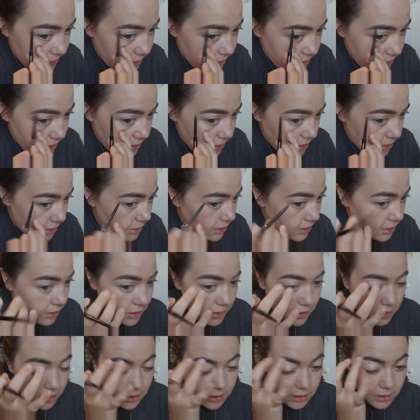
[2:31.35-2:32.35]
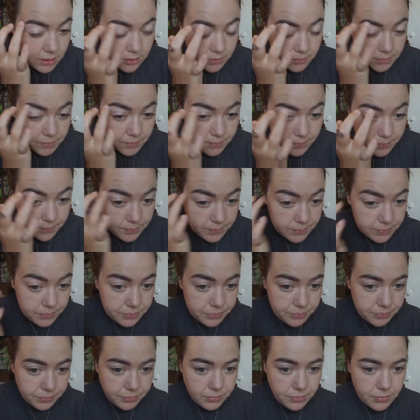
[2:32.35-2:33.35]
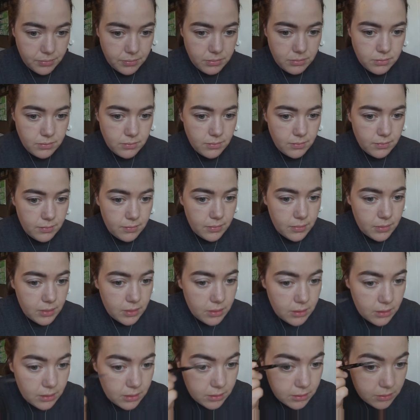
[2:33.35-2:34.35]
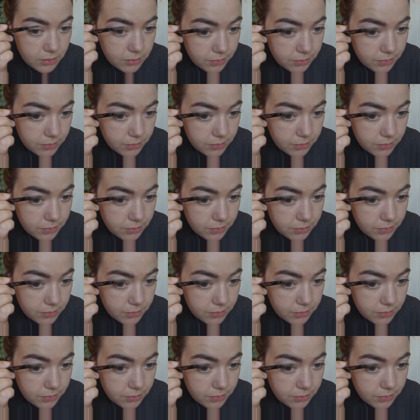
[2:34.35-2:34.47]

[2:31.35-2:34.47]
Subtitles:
(no one is talking)